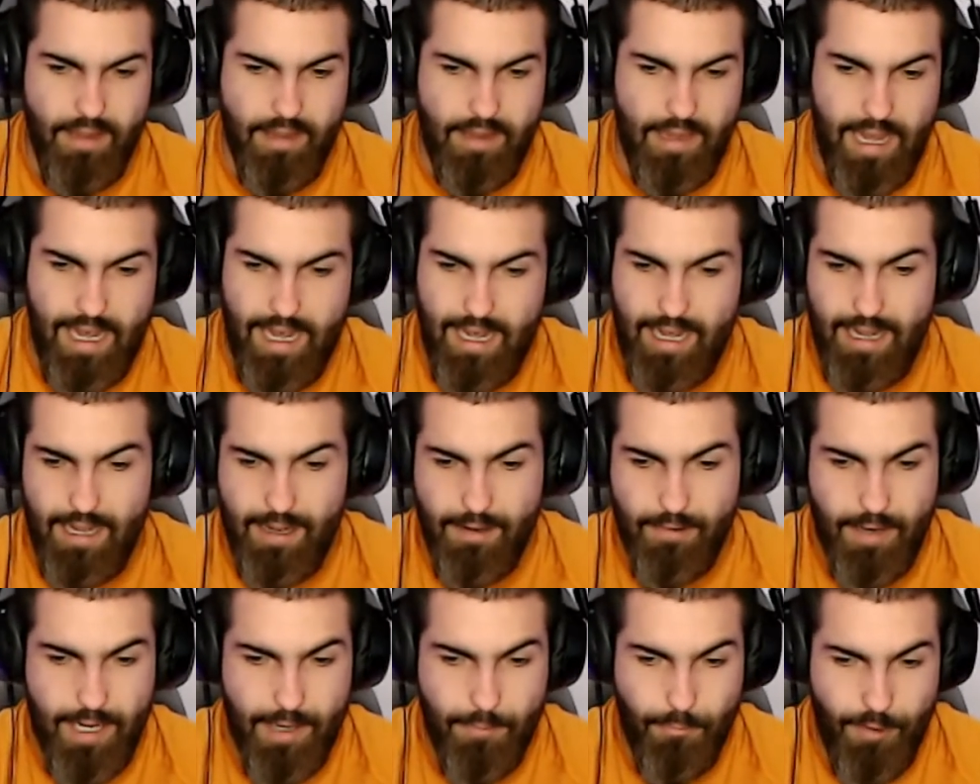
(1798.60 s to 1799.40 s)

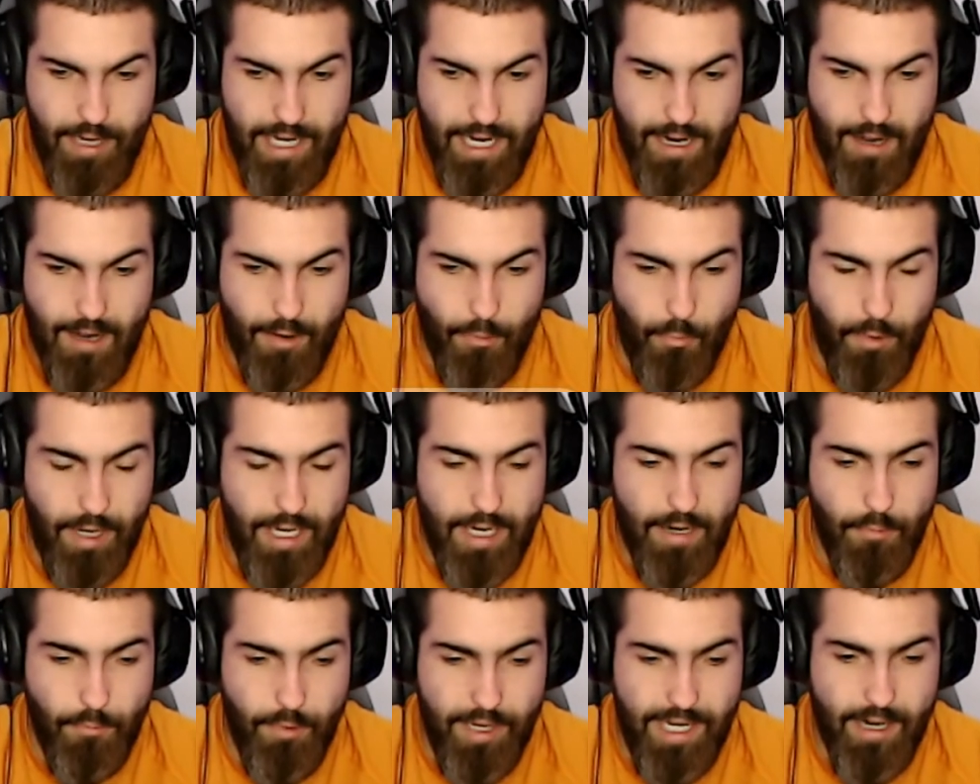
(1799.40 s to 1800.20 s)
Yeah, and we
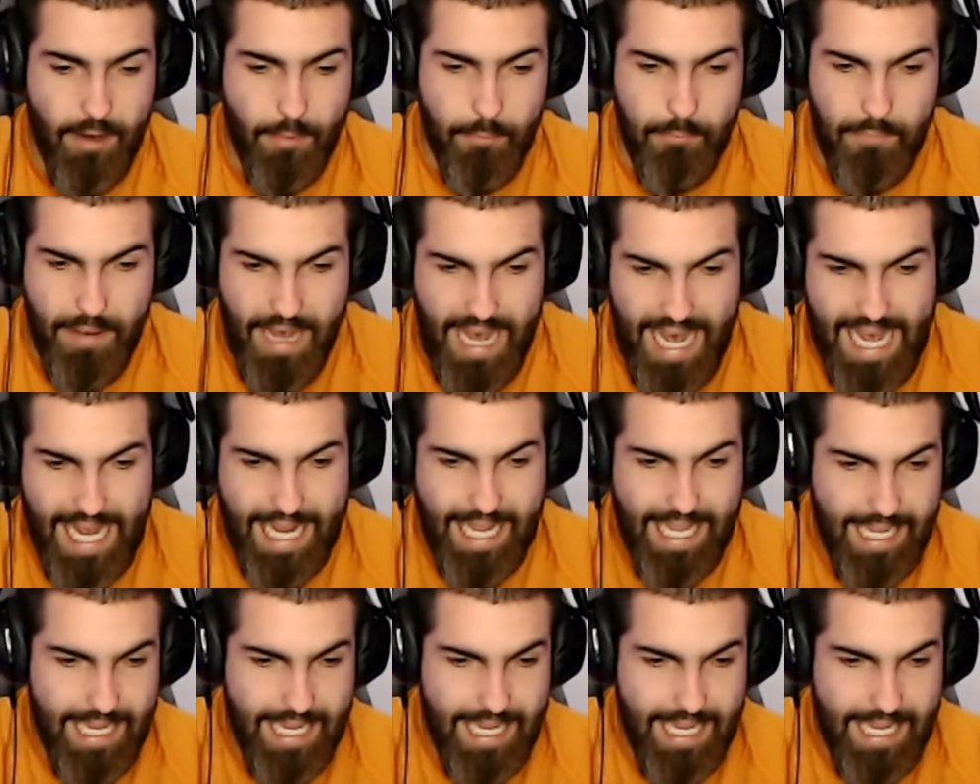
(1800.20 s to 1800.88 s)
are back